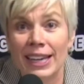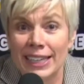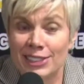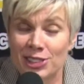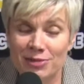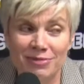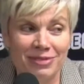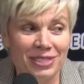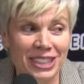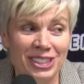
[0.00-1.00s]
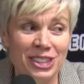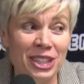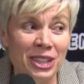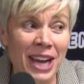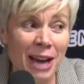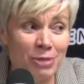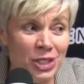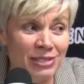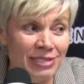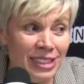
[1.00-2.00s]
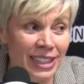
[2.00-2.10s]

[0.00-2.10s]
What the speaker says: it's still an option.